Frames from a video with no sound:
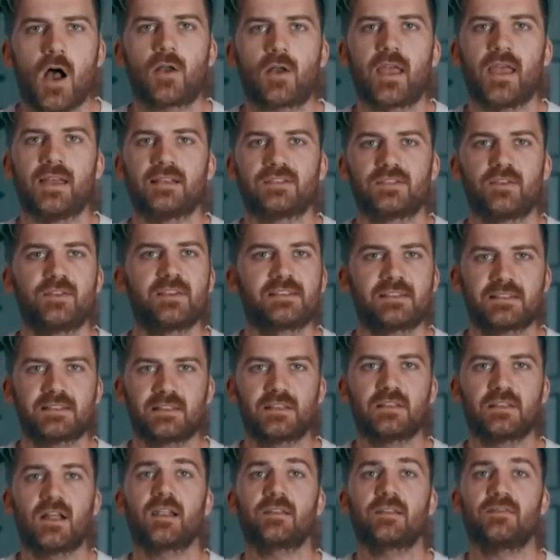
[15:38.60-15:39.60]
Okay, so this is
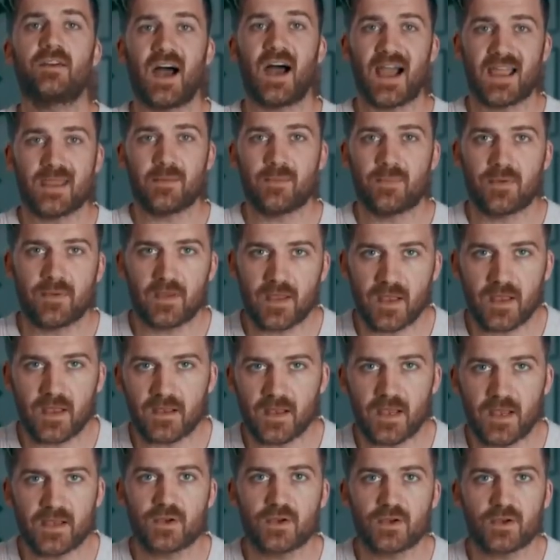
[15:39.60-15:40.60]
a lot of hype,
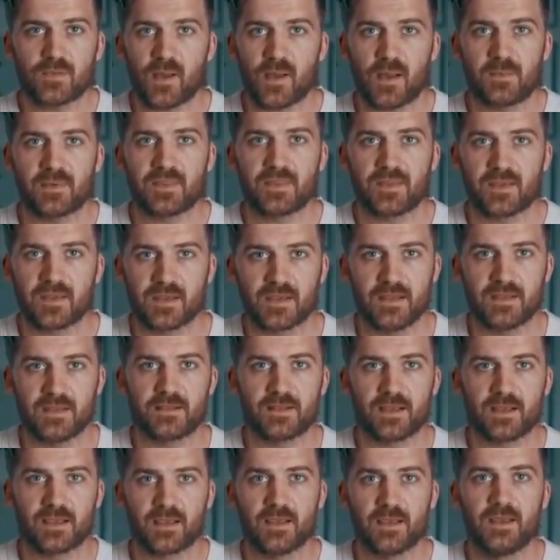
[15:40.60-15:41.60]
and I know you're probably
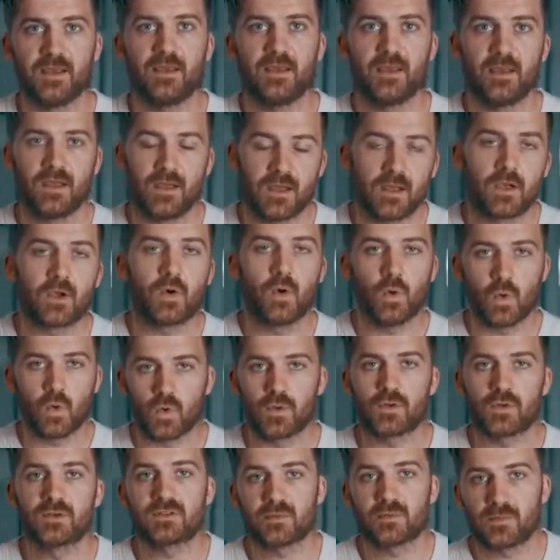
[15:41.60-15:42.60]
thinking, like,
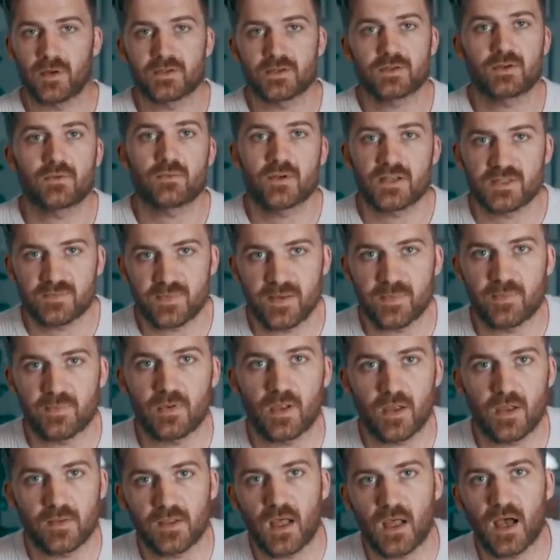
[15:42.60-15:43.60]
cool, there's a bunch of rich
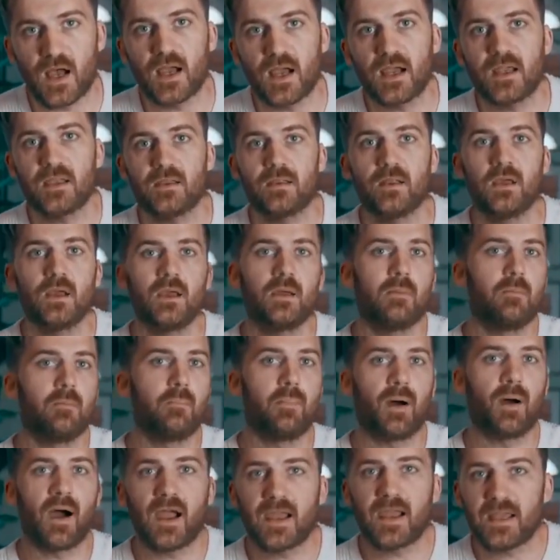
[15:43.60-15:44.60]
people online
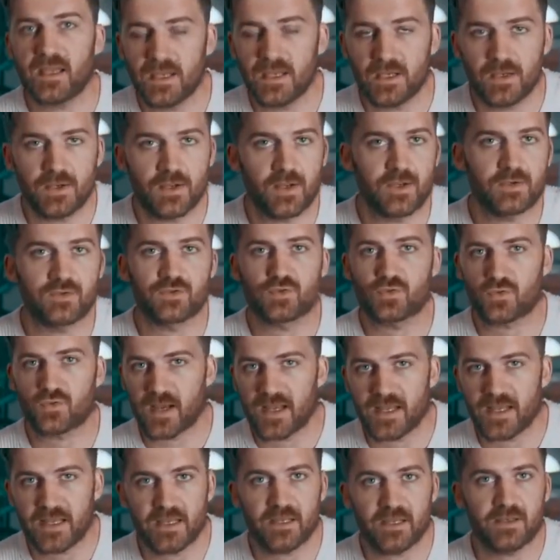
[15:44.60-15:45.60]
buying and
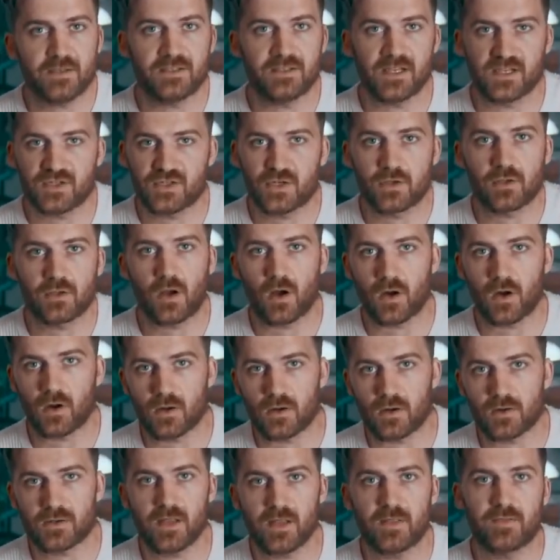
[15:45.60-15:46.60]
trading digital
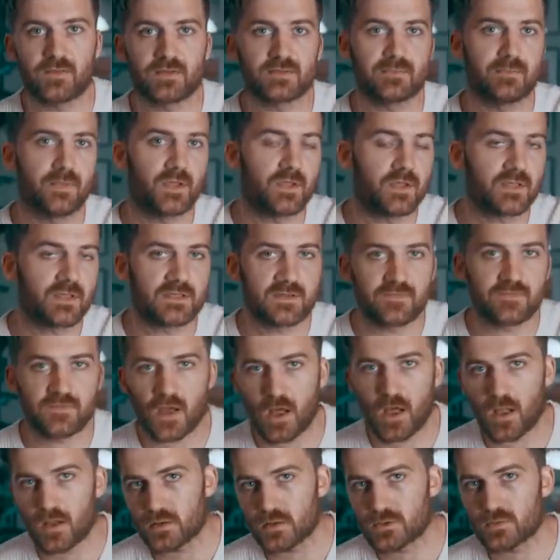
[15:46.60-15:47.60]
art, and there's millions of
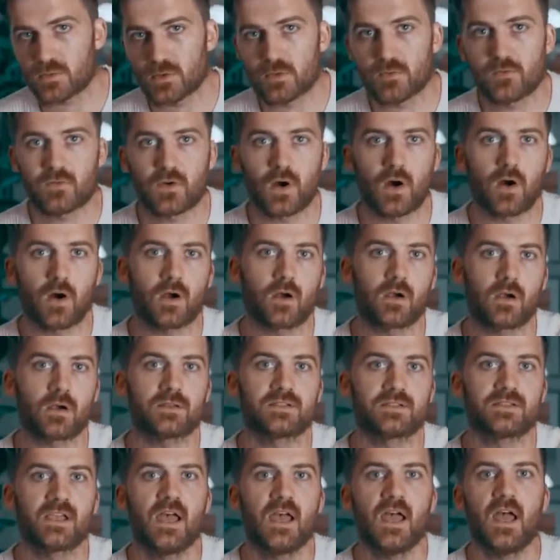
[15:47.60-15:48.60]
dollars worth of
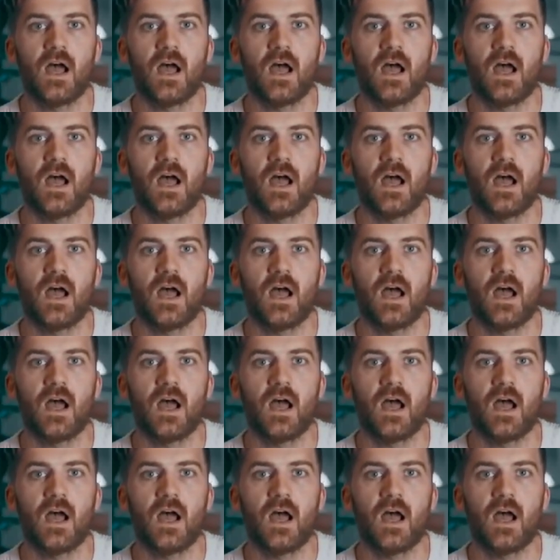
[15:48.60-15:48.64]
cards.